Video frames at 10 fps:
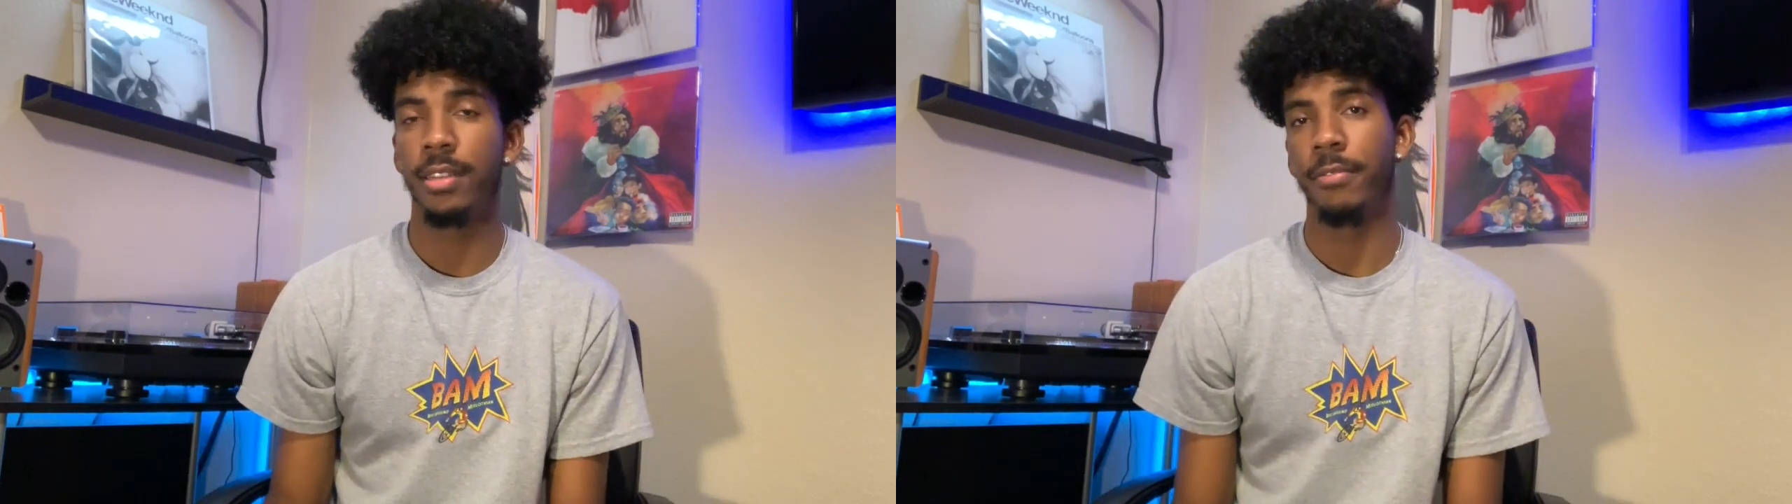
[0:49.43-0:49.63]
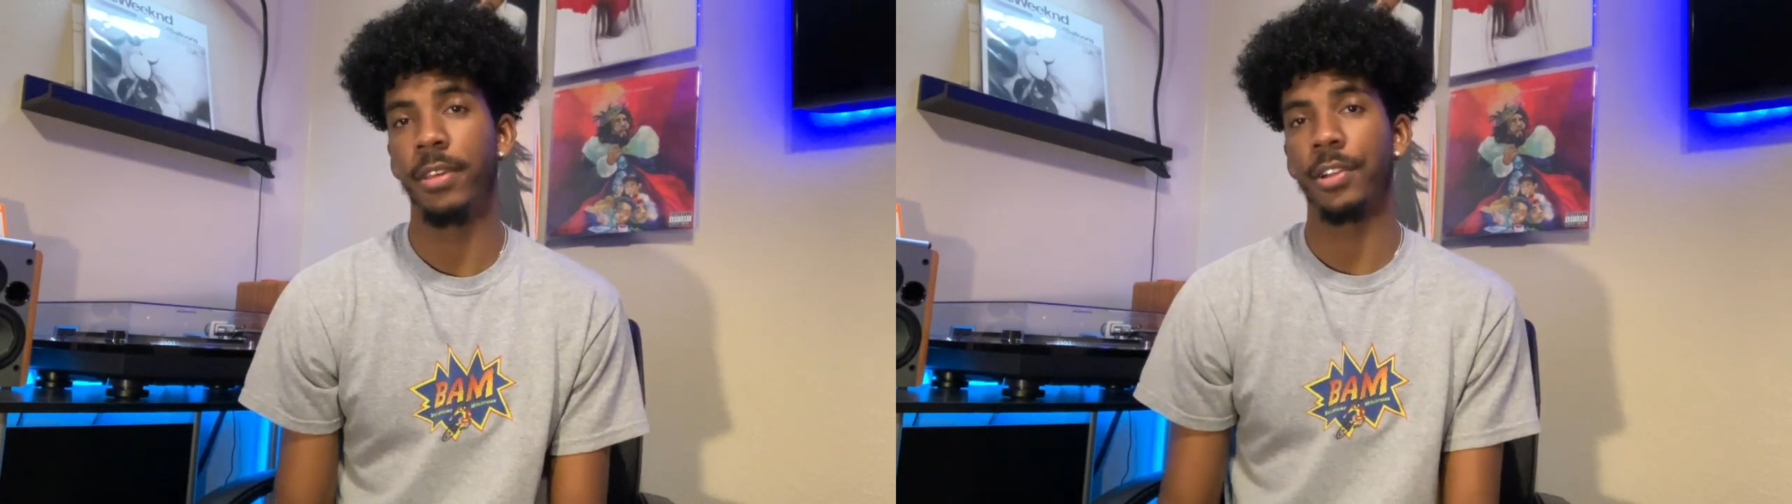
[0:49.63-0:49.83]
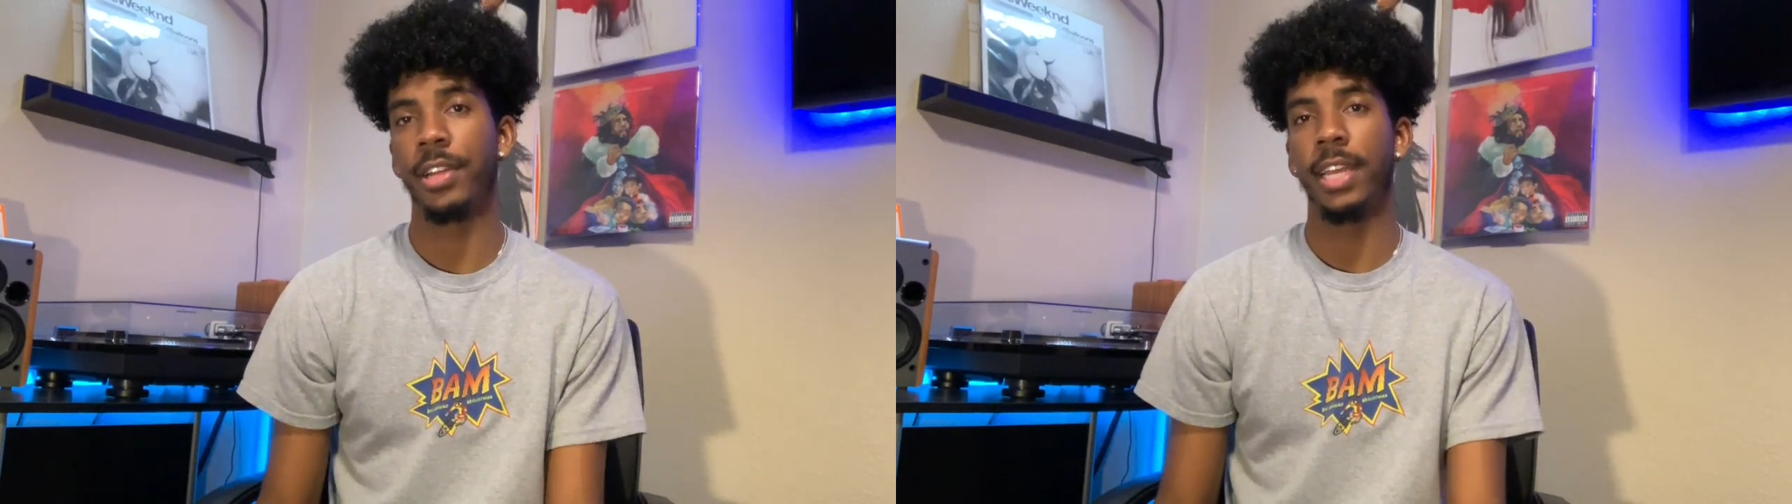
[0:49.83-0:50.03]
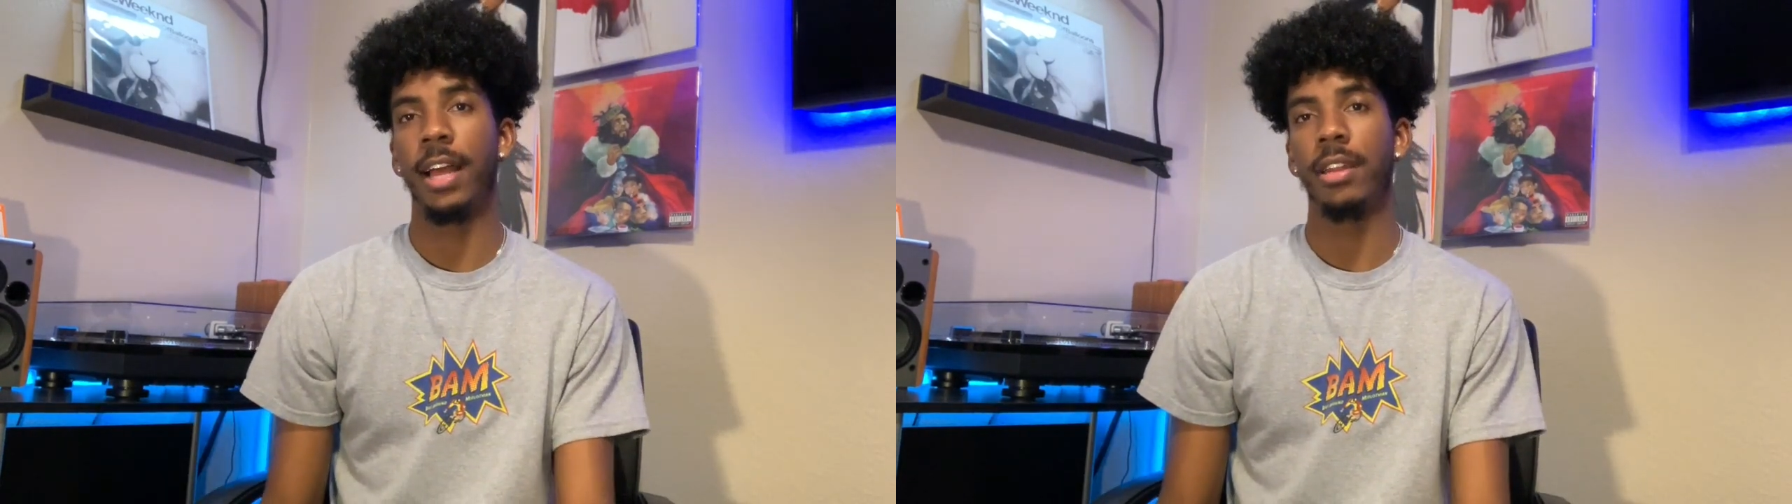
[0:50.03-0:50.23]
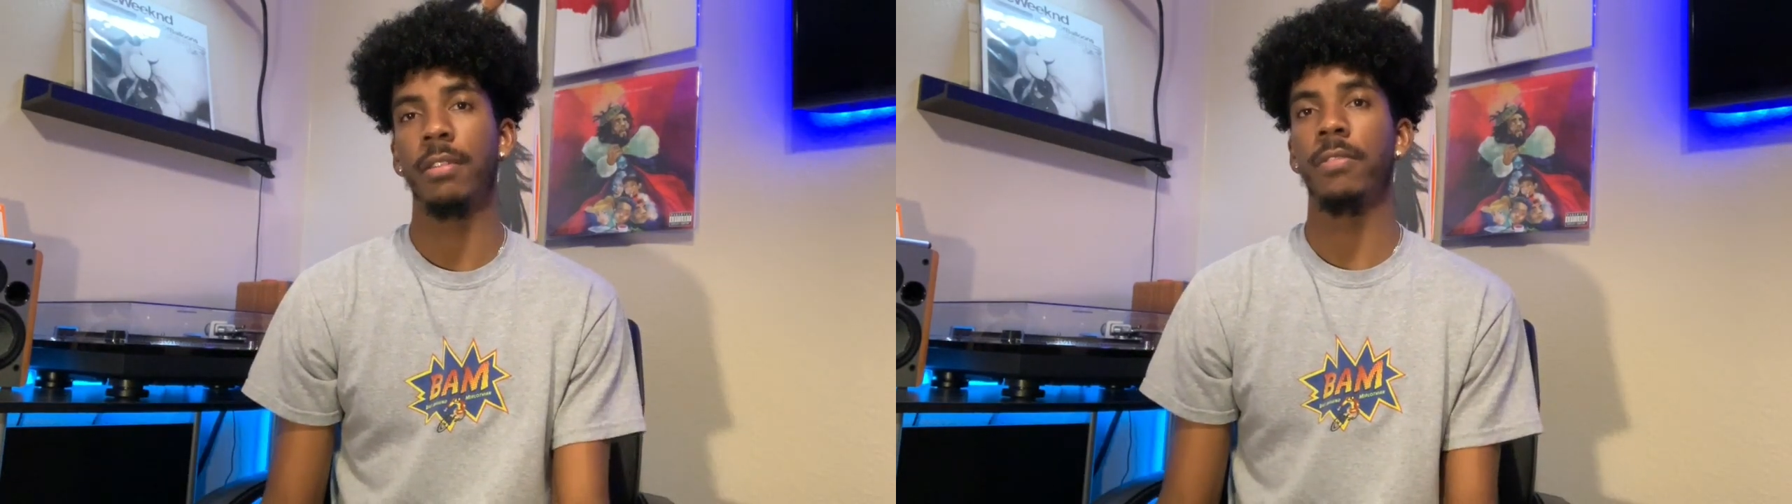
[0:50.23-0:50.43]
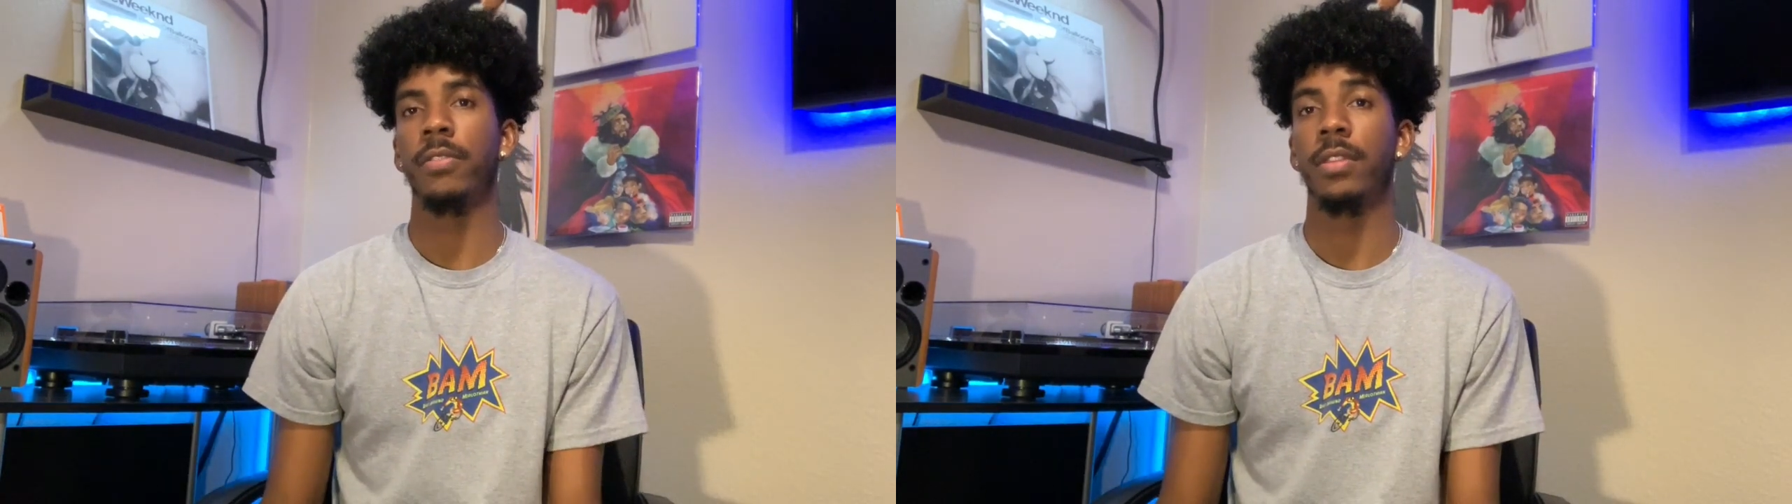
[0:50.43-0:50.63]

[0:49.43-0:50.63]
figuring out if